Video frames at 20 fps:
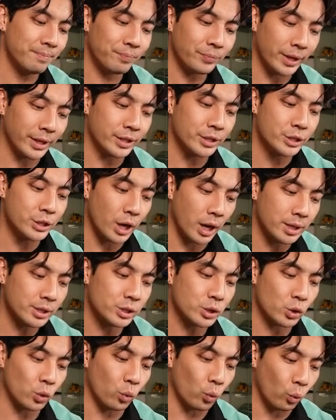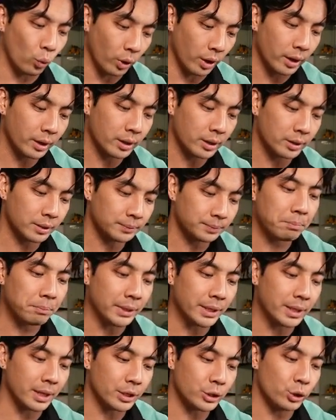it does work
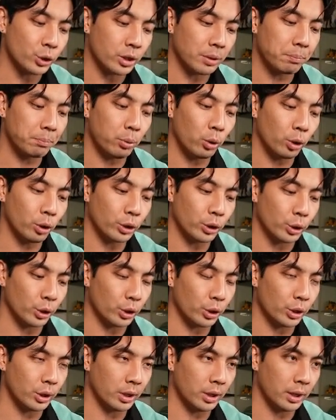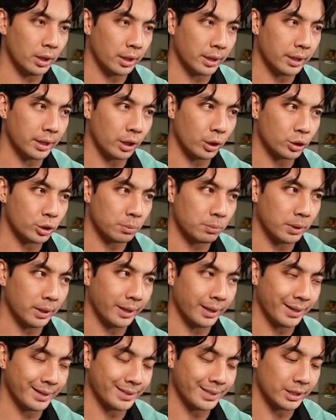because you can pull your Chaosdramon
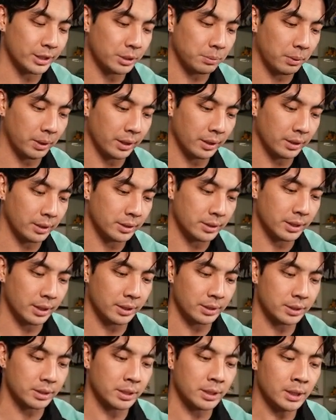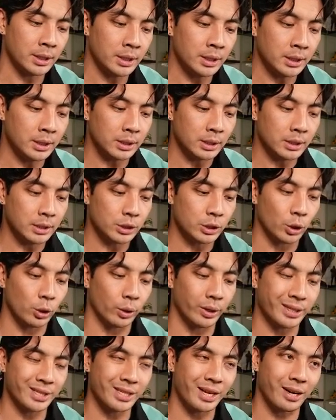X antibody these days. So
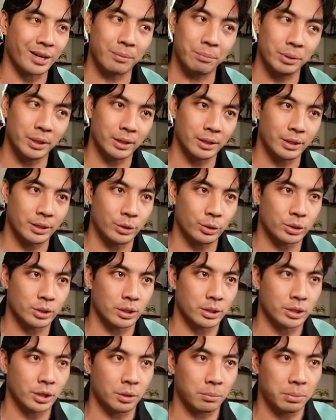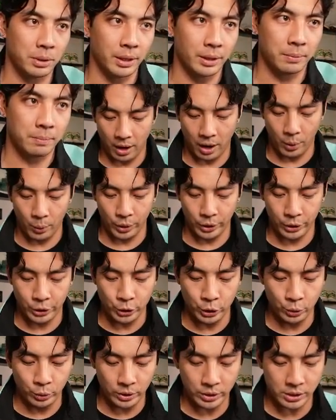it's not completely useless on play. Our
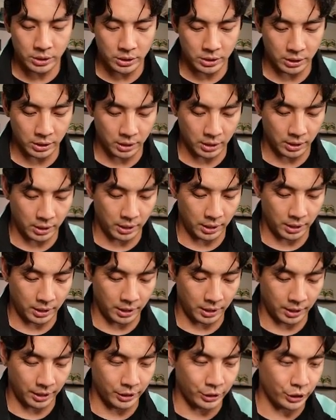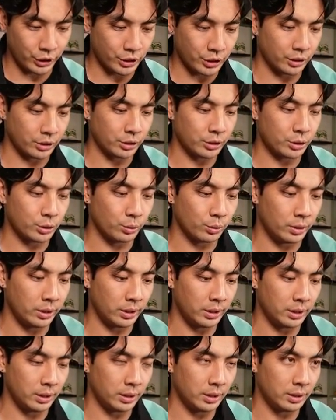newest addition to
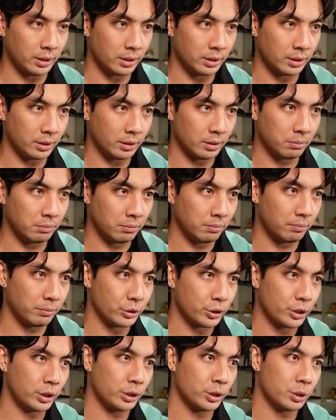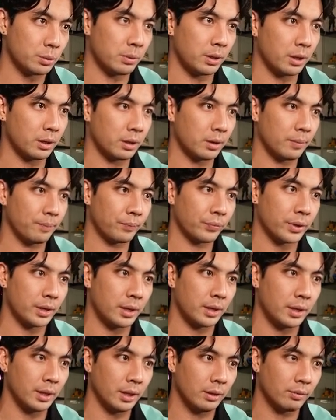the Machinedramon
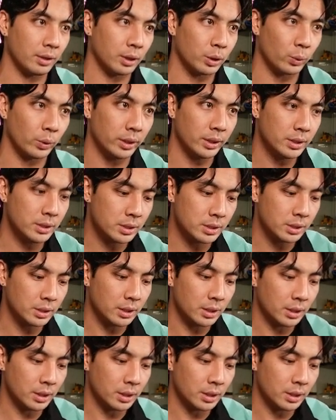level 3s,